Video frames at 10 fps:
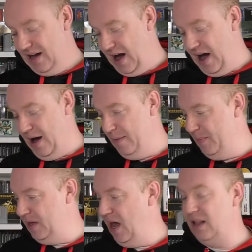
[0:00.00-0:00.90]

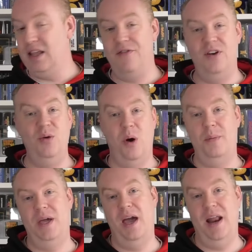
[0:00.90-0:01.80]
Yeah, definitely won't
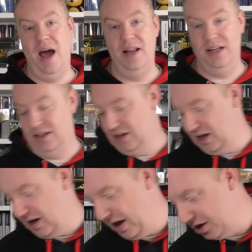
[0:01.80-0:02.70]
be getting added into
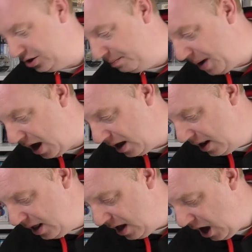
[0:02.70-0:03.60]
the collection, but
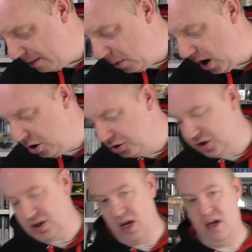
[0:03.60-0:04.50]
I might look to
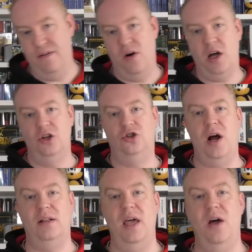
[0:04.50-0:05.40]
see if I can
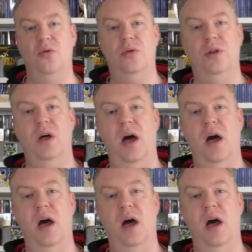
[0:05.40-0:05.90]
track down,